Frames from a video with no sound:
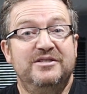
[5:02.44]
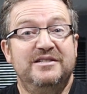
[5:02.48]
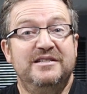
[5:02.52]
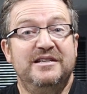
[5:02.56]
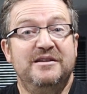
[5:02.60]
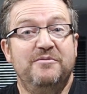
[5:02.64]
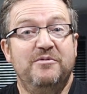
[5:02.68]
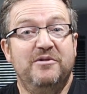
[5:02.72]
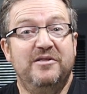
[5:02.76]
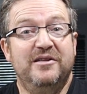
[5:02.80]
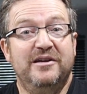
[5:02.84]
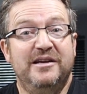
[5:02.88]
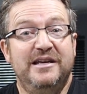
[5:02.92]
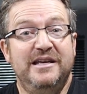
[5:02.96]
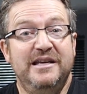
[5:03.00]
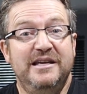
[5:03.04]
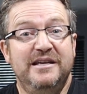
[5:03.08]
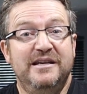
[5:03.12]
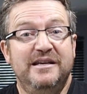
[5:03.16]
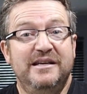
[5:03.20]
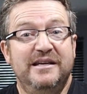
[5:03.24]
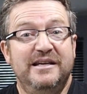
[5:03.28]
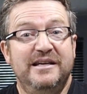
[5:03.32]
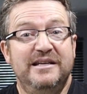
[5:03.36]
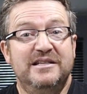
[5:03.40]
to see whether
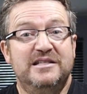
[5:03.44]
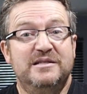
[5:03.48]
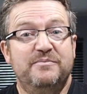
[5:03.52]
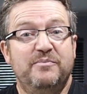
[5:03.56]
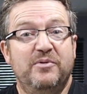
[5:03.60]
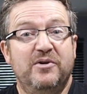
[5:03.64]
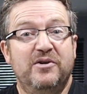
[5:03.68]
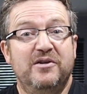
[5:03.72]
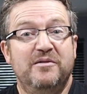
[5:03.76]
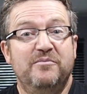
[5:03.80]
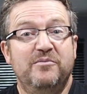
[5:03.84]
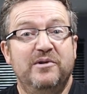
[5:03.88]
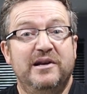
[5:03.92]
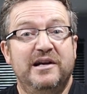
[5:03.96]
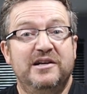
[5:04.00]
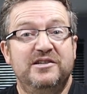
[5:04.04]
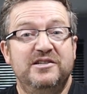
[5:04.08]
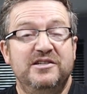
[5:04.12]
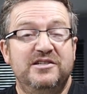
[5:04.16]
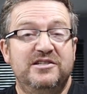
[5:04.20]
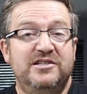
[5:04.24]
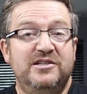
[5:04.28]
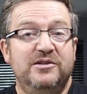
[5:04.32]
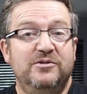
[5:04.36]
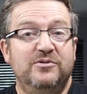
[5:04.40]
he his sperm will
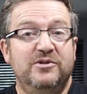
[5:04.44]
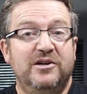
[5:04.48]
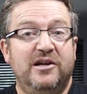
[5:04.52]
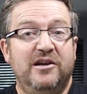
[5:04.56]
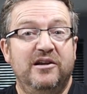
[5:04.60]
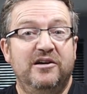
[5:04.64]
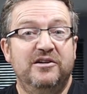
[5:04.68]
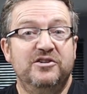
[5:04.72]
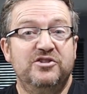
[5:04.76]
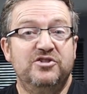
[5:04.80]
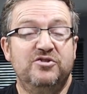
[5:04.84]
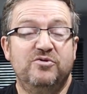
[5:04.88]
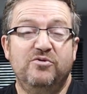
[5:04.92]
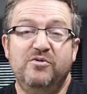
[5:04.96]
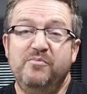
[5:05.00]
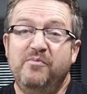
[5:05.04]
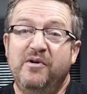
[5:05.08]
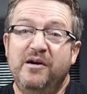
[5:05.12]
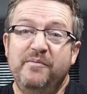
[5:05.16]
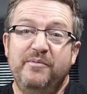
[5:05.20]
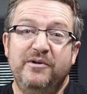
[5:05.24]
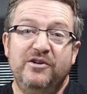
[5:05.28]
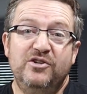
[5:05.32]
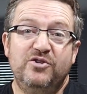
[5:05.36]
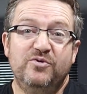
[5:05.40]
actually steal the clutch or it
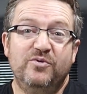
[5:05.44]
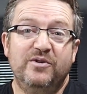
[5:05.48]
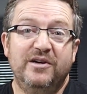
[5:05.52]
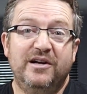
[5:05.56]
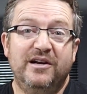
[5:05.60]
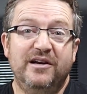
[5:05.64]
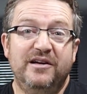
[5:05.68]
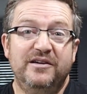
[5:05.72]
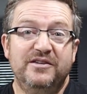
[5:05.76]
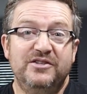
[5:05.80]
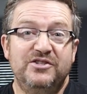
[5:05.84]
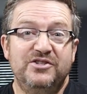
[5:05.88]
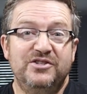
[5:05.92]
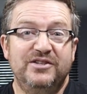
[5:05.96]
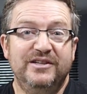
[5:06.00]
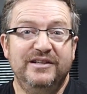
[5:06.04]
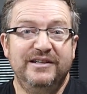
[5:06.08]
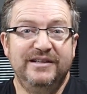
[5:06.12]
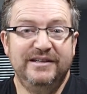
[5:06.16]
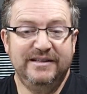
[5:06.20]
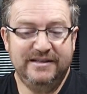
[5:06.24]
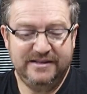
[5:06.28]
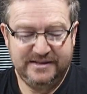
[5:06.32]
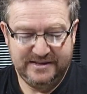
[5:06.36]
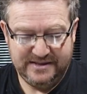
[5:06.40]
might be a joint clutch.
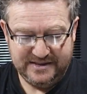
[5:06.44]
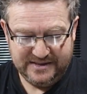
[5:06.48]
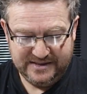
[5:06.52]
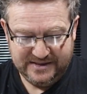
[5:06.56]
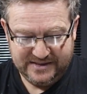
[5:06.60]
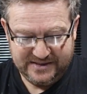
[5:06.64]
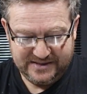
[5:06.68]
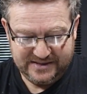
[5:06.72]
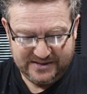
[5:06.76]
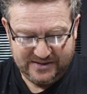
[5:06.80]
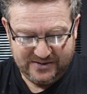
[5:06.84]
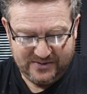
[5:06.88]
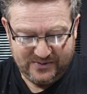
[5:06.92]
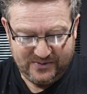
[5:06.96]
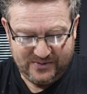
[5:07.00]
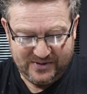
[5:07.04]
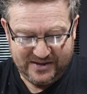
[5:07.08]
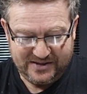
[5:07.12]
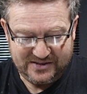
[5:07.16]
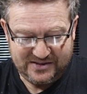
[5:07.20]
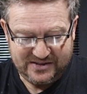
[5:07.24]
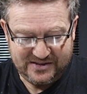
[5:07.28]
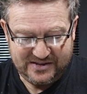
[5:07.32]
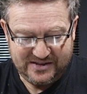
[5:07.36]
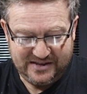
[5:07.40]
So
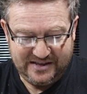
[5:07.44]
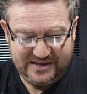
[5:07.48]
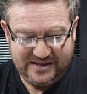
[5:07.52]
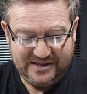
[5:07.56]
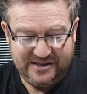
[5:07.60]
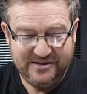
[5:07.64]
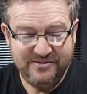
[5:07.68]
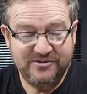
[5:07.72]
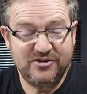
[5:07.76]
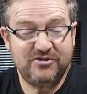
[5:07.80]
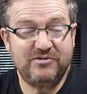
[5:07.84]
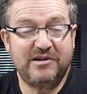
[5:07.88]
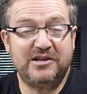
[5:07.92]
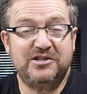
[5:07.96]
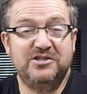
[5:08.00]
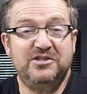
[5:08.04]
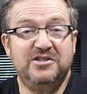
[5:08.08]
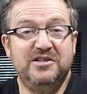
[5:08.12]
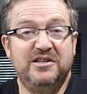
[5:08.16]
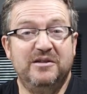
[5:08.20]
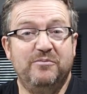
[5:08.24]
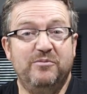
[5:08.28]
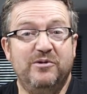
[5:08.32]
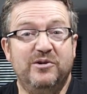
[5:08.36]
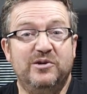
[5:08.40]
that's the
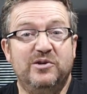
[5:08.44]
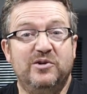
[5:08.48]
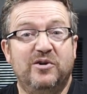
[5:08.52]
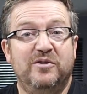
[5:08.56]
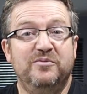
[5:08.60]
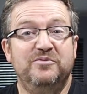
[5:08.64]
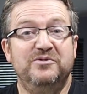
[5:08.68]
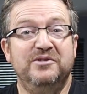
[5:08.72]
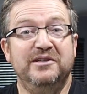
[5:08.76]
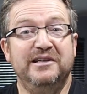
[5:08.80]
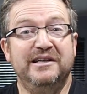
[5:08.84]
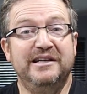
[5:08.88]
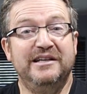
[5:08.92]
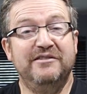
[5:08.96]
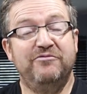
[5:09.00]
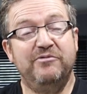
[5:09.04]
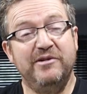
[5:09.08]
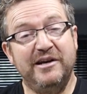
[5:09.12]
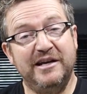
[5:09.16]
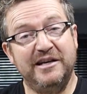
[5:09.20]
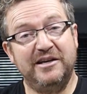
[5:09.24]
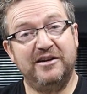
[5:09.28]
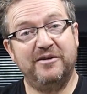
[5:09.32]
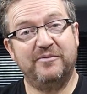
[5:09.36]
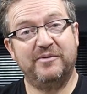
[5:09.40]
strategy that we're adopting. If
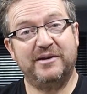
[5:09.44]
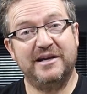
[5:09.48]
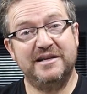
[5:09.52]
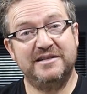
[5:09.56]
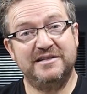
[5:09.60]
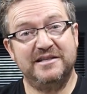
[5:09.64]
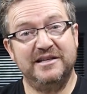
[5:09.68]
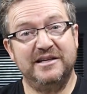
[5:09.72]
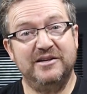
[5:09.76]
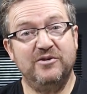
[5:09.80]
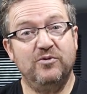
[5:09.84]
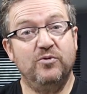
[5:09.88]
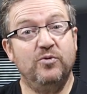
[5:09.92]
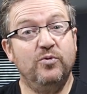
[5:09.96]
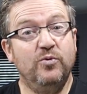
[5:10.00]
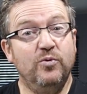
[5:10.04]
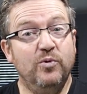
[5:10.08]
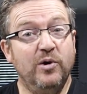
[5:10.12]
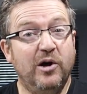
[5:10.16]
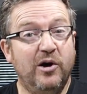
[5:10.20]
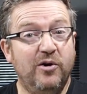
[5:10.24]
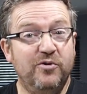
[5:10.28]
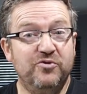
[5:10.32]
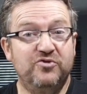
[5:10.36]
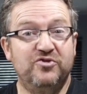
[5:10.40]
we end up getting
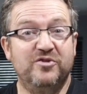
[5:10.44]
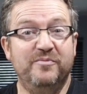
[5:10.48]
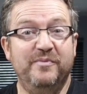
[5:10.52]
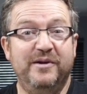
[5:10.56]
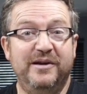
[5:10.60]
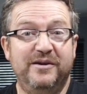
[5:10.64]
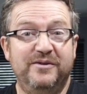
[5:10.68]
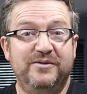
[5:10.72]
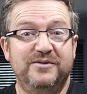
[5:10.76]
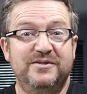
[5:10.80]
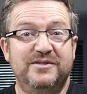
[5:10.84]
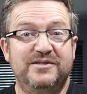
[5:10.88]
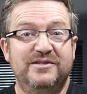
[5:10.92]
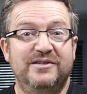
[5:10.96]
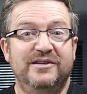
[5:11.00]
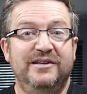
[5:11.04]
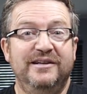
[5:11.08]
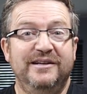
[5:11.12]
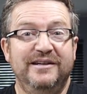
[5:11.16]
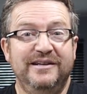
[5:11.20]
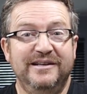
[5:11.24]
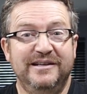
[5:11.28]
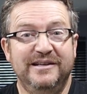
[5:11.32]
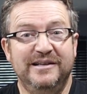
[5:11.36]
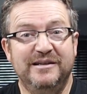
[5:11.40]
all Ultramels,
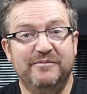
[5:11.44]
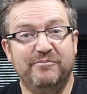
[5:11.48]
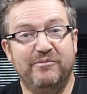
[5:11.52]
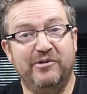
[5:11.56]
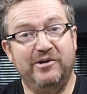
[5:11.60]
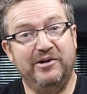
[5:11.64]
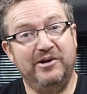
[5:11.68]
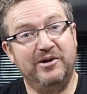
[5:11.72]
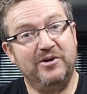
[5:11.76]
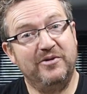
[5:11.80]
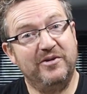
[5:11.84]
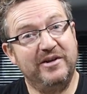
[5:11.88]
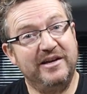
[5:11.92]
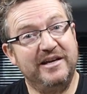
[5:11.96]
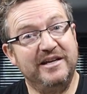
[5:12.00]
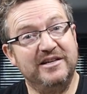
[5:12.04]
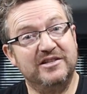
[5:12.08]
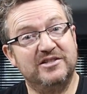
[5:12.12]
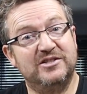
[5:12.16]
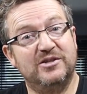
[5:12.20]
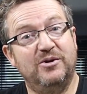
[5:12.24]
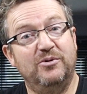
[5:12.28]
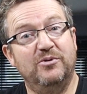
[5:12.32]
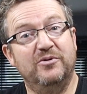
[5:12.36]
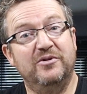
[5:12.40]
we'll know that
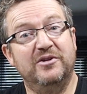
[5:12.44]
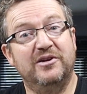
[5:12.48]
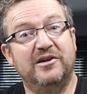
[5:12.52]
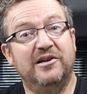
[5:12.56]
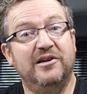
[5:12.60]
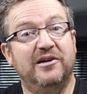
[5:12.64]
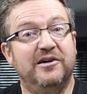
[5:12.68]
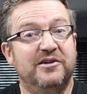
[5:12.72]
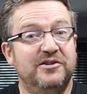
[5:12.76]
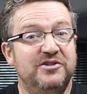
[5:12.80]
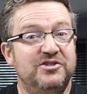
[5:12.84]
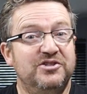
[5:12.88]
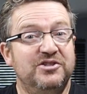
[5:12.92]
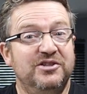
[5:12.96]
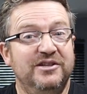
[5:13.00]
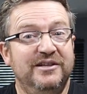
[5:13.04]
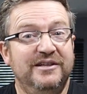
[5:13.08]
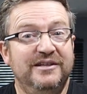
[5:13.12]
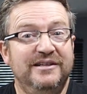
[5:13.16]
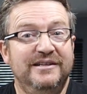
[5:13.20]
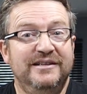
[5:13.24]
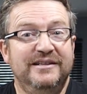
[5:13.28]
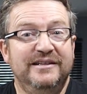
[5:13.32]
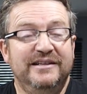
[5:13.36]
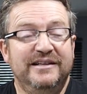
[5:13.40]
he's stolen the clutch
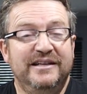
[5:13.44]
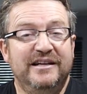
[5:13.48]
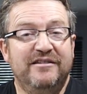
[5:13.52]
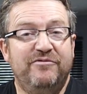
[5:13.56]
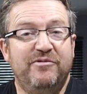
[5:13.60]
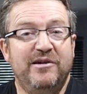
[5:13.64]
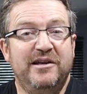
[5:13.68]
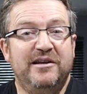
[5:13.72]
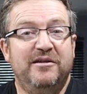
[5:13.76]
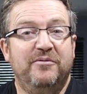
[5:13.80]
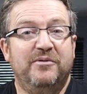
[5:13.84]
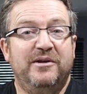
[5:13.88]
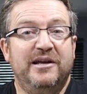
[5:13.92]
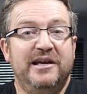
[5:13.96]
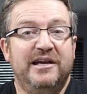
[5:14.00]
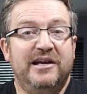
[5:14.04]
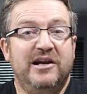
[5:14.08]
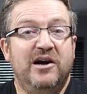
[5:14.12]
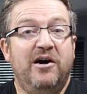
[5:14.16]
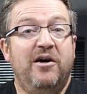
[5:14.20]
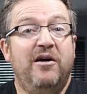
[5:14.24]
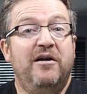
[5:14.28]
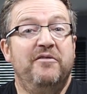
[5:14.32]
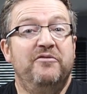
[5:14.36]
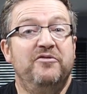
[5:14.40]
if we end up getting
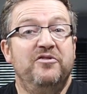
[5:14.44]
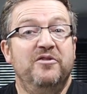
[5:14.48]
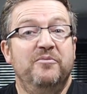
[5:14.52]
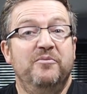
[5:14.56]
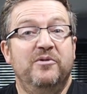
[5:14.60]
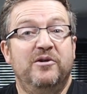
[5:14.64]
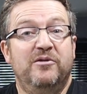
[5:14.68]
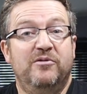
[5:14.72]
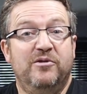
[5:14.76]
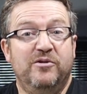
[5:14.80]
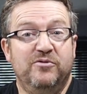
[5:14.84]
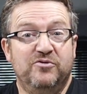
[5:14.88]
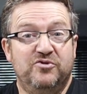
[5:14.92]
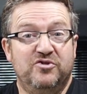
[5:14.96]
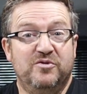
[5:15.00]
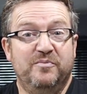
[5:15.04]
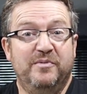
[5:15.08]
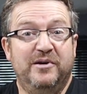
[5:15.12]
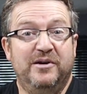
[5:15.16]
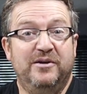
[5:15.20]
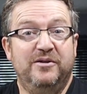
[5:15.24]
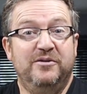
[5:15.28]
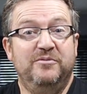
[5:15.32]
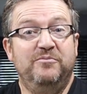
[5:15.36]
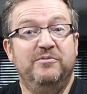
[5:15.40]
half of them that are
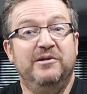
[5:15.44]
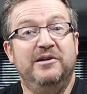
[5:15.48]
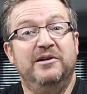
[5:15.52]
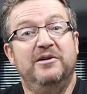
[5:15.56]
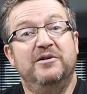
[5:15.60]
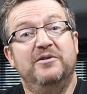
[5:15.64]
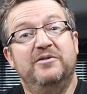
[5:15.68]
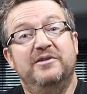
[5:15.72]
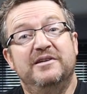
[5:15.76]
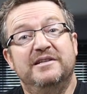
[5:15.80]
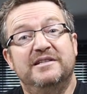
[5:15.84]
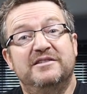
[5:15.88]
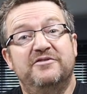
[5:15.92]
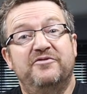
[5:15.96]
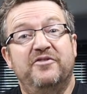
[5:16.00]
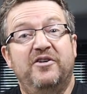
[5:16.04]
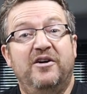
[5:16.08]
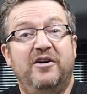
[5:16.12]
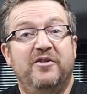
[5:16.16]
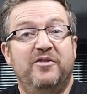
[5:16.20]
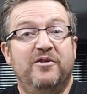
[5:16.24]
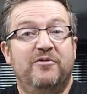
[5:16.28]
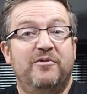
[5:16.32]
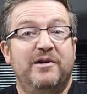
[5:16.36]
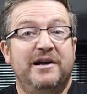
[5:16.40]
Ultramel, we know that his
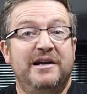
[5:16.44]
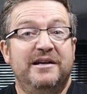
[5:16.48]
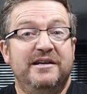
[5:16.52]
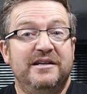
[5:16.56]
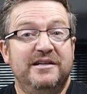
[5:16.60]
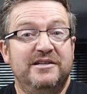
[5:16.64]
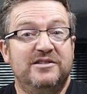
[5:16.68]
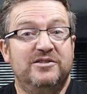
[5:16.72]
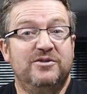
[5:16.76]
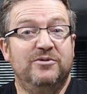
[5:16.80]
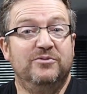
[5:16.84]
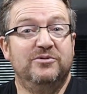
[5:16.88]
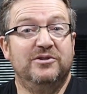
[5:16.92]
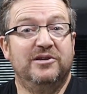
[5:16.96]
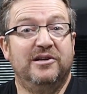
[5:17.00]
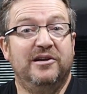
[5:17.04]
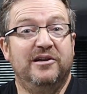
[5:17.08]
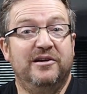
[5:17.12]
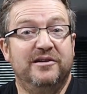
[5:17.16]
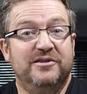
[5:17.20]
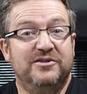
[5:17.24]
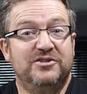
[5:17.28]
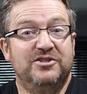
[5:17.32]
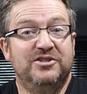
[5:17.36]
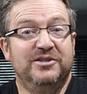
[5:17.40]
father, Randy, stole the
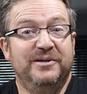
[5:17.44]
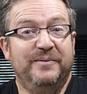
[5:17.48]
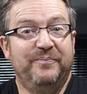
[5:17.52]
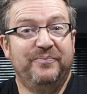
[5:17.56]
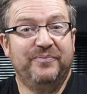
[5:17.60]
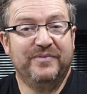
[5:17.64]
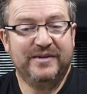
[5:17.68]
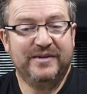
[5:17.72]
clutch.